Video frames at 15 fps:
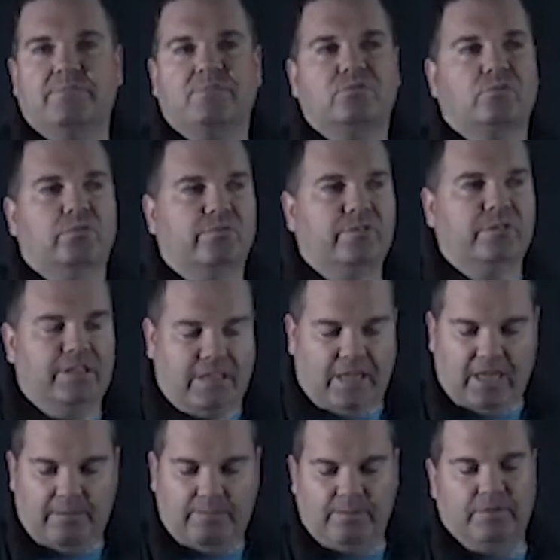sort of thing that
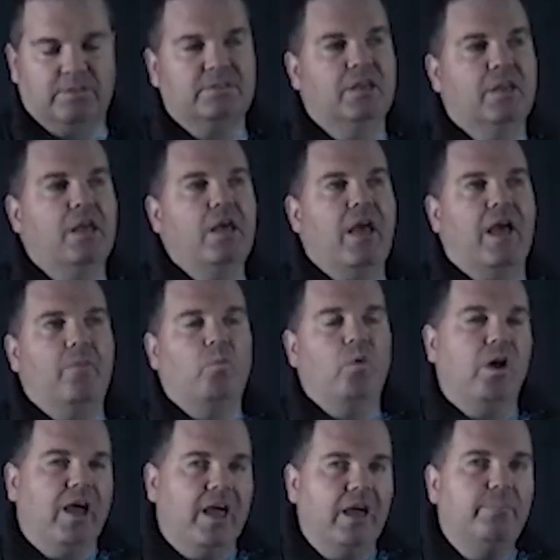happens. And
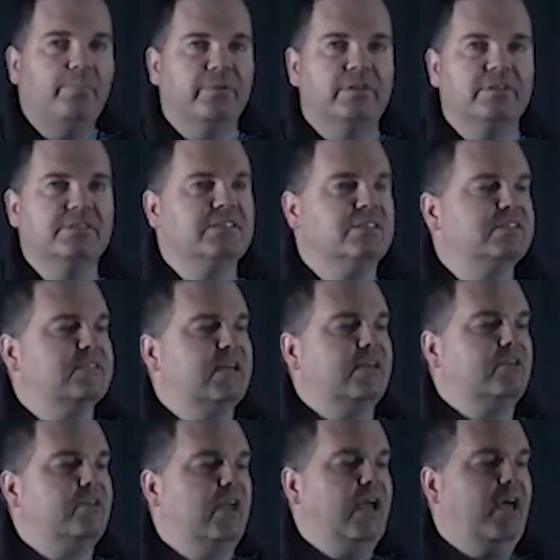what happens is that
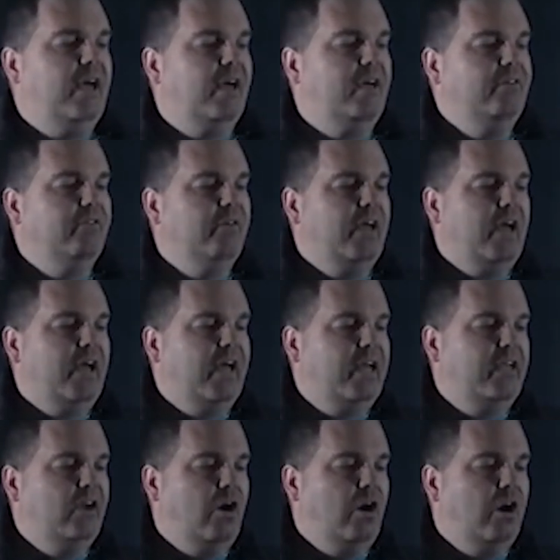you have
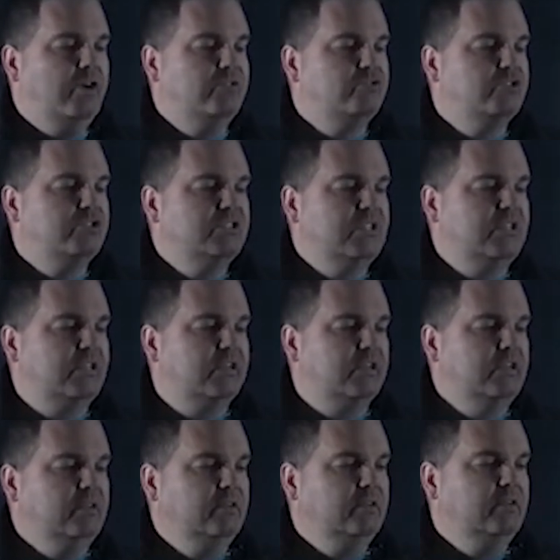a hydrogen
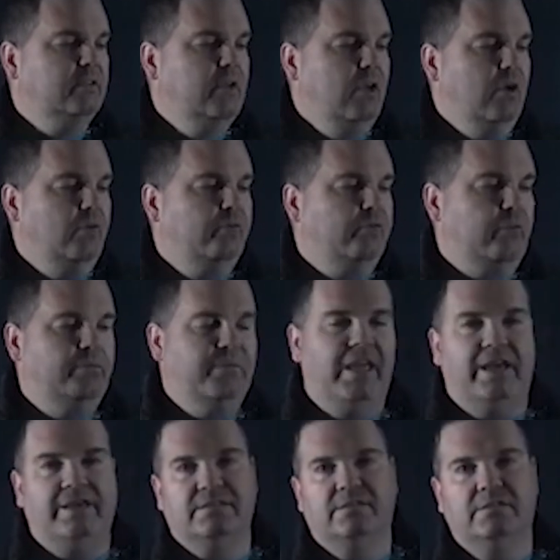here from the
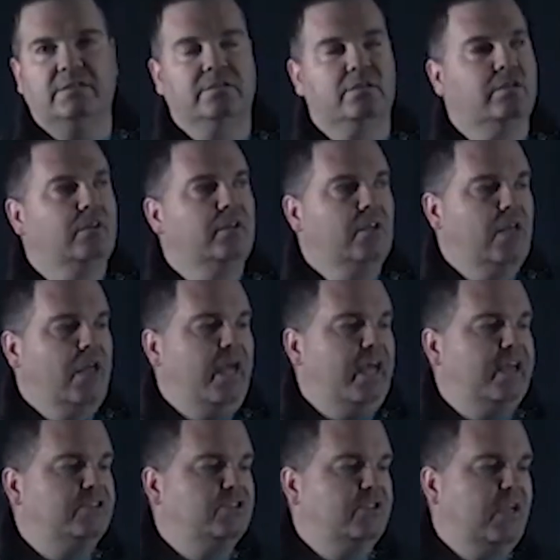acid,
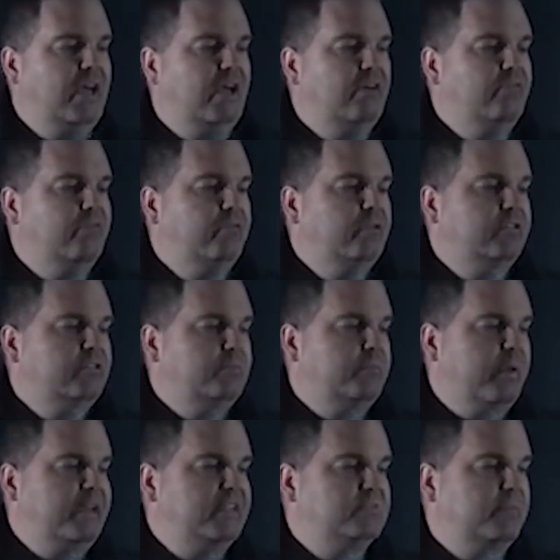and you have the
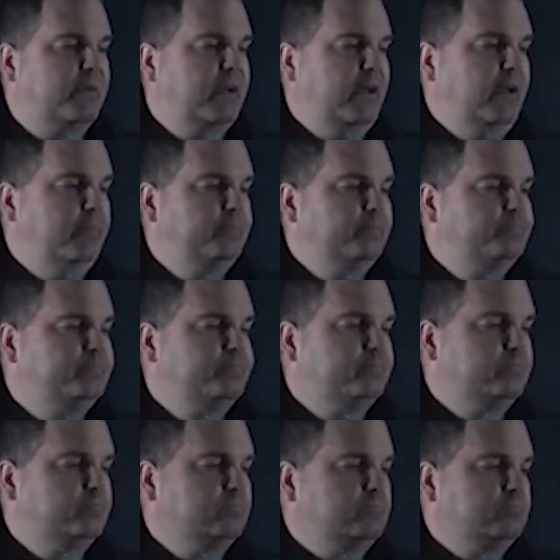base part,
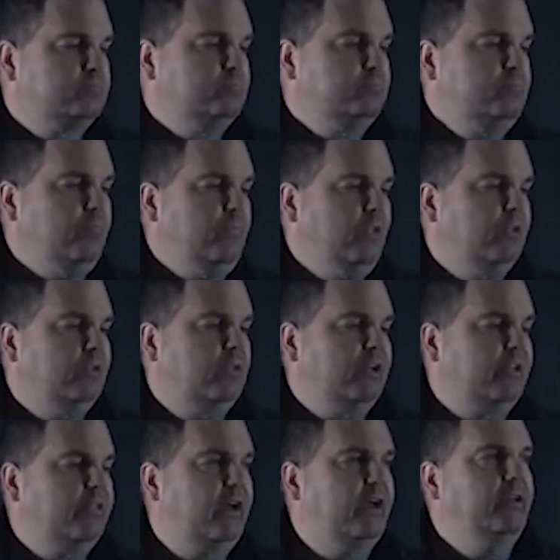
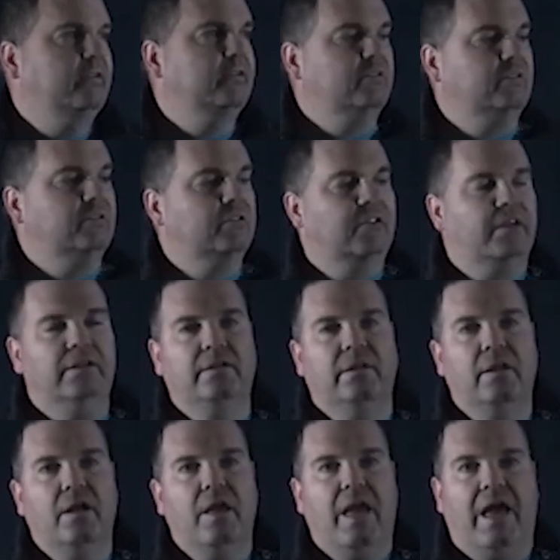like that, okay?
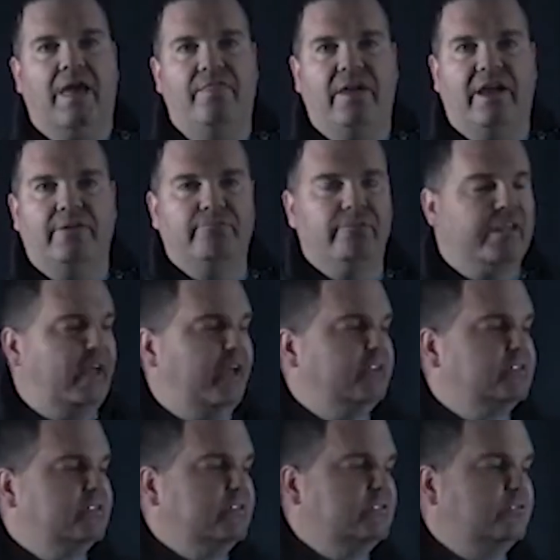And they
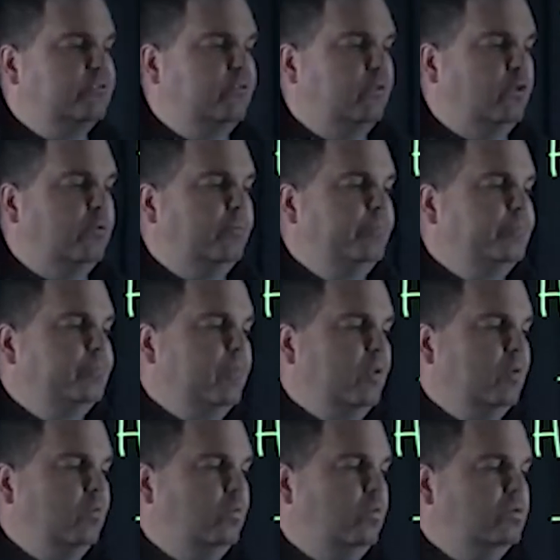react to form
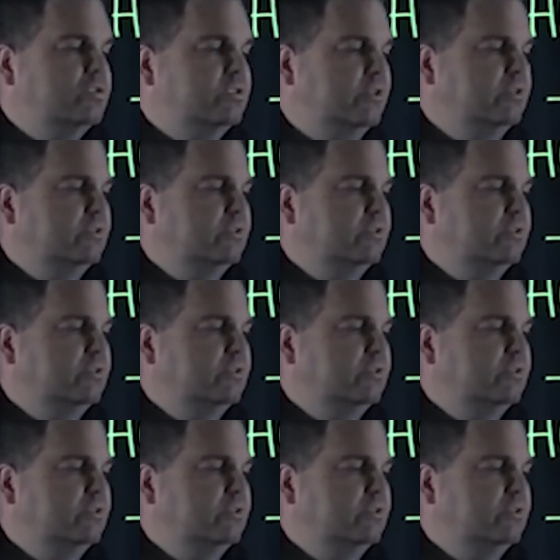water.